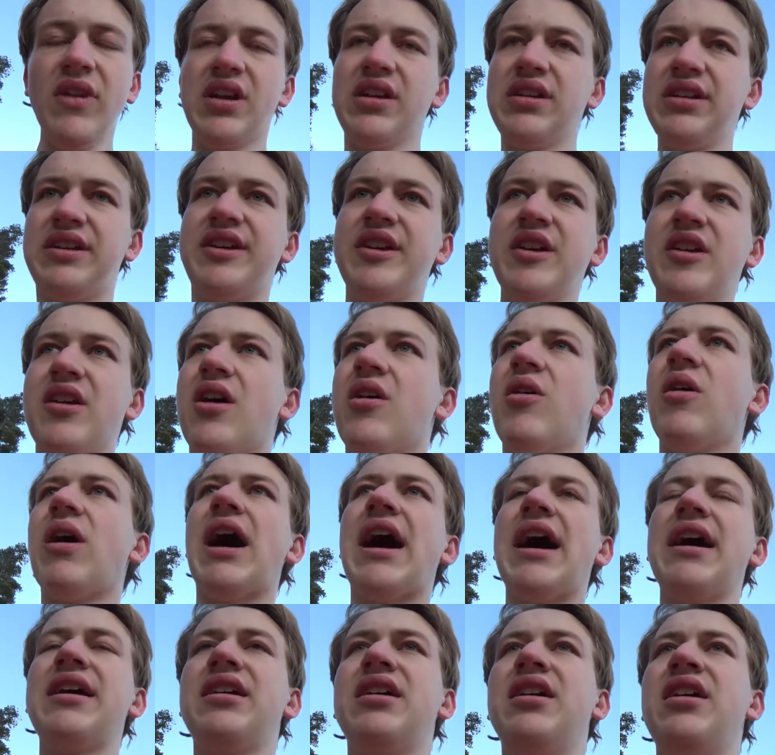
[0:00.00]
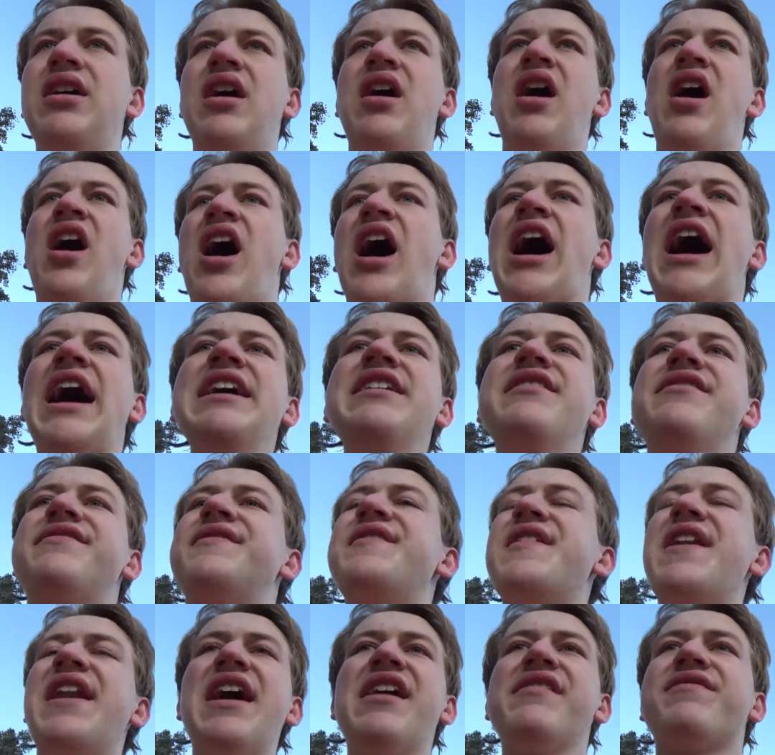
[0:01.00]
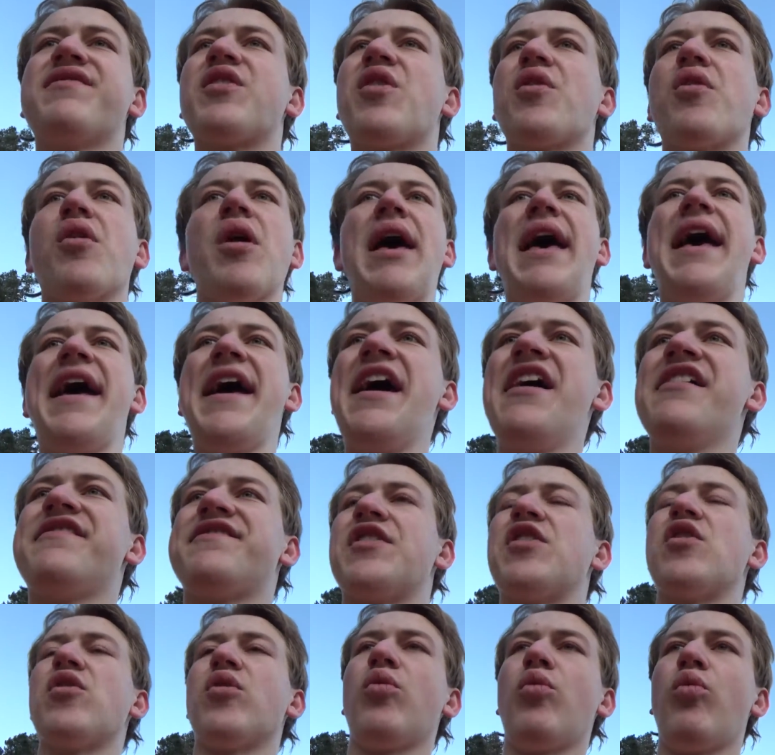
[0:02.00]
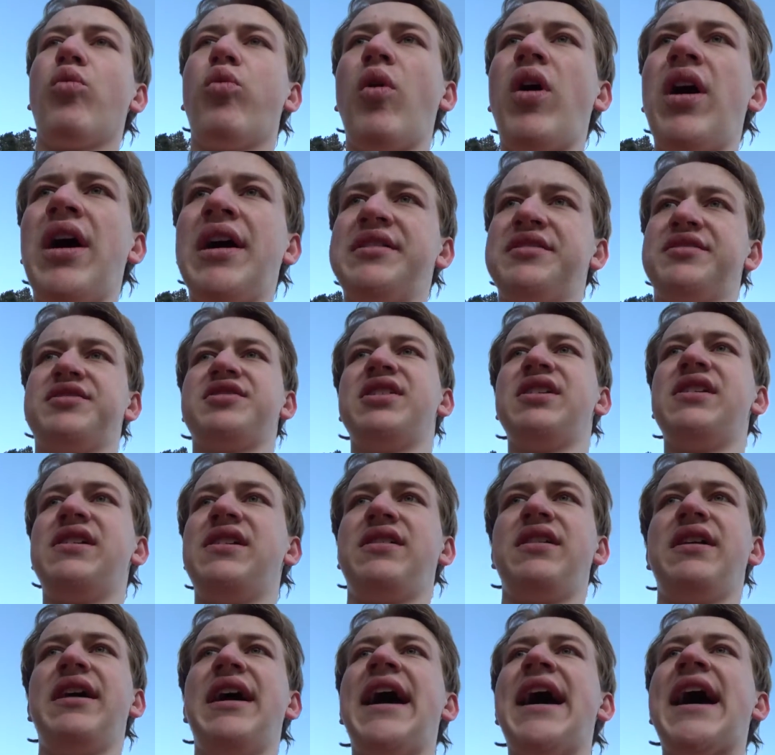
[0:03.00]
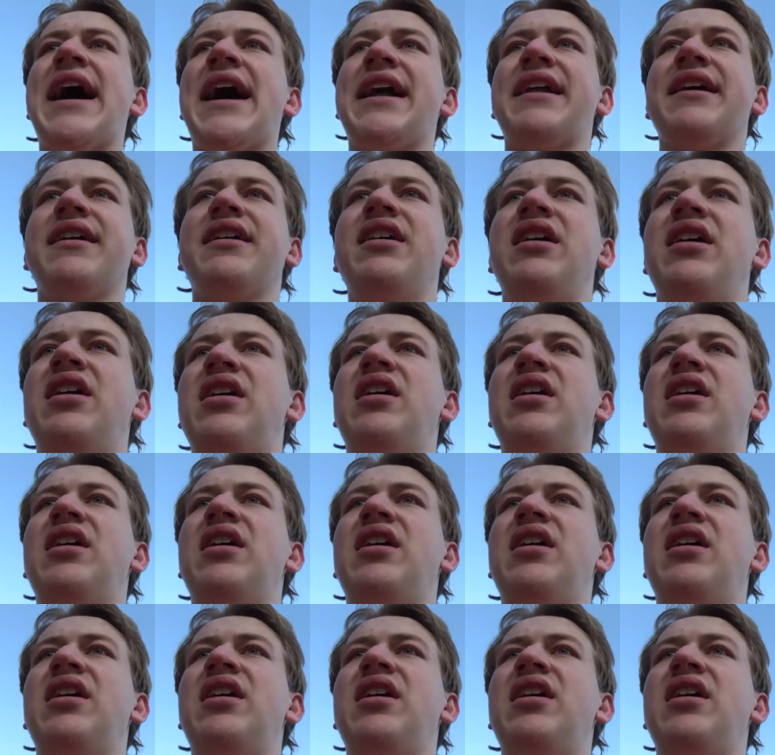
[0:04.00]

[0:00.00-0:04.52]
You know, I have never, ever once had...